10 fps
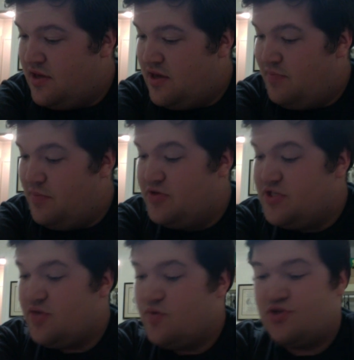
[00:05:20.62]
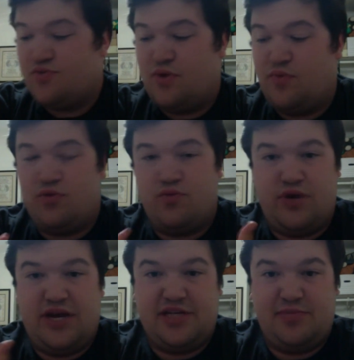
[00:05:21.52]
Music, which we will
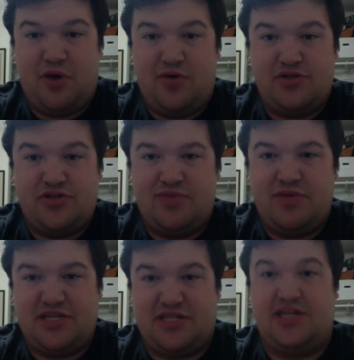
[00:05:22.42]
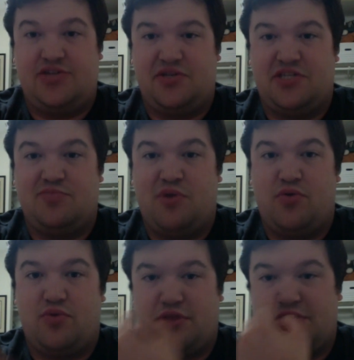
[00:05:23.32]
read as poetry because he addresses
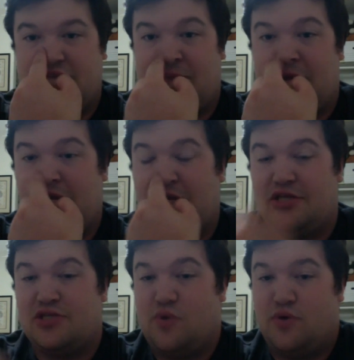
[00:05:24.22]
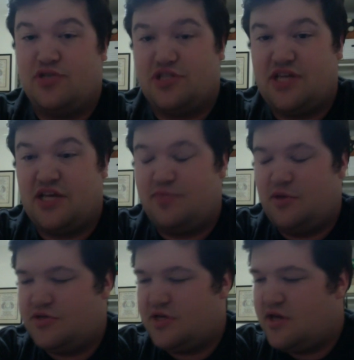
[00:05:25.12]
both with the same idea. This quote just says
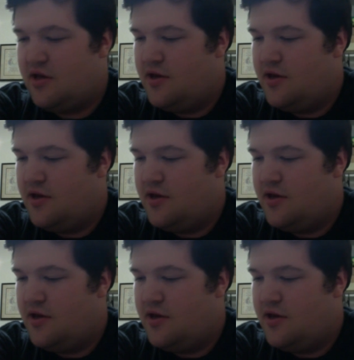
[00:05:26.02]
music.